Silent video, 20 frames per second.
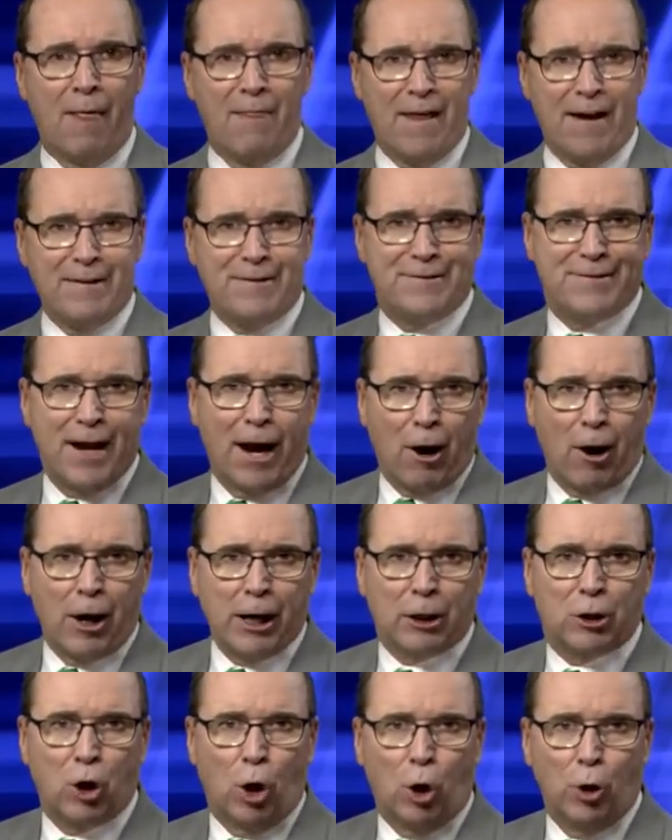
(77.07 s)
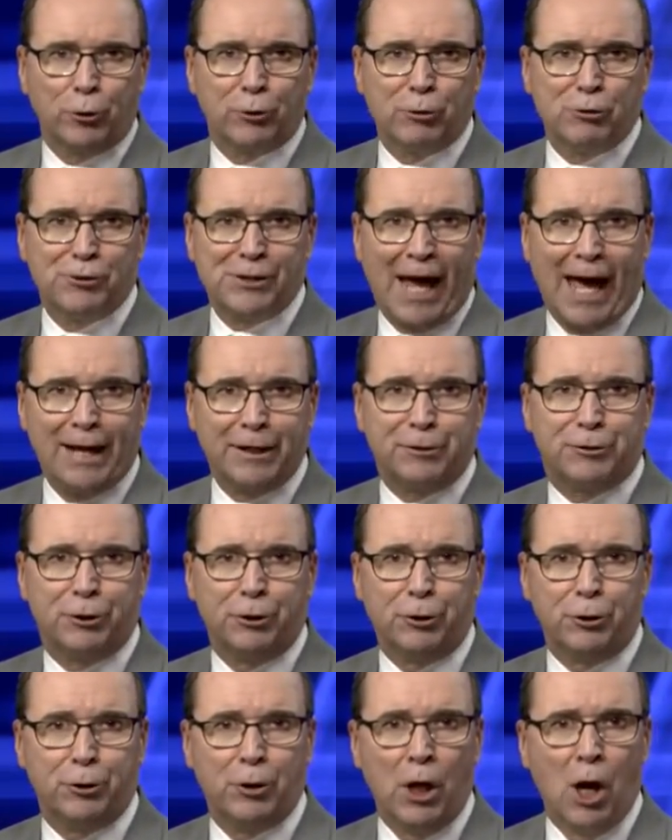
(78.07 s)
then Derrick Colter's
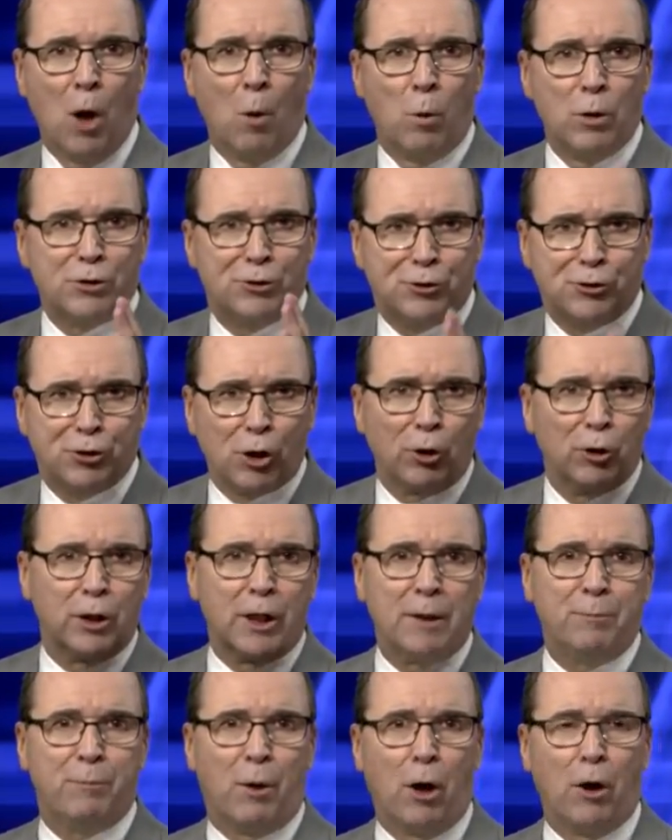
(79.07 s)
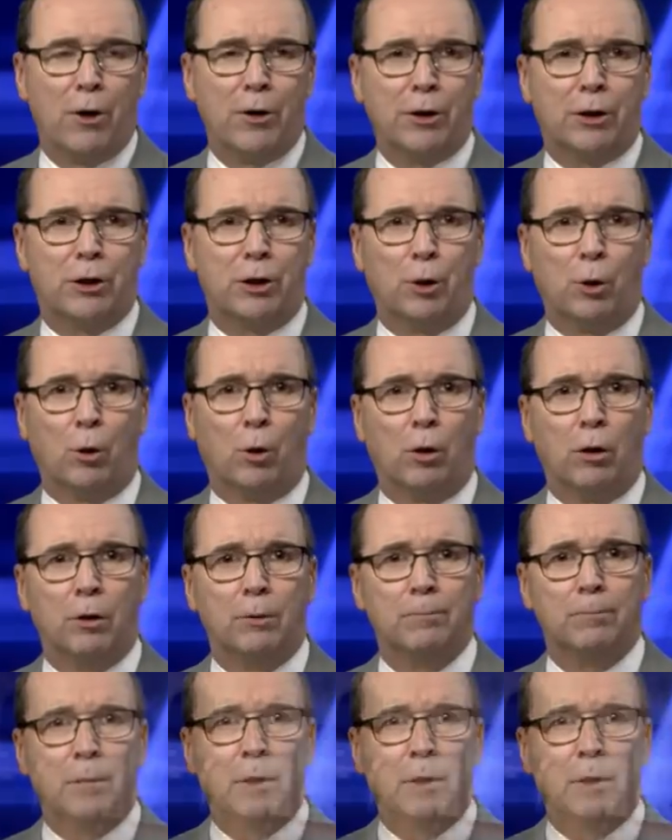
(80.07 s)
attitude was certainly part of the cure.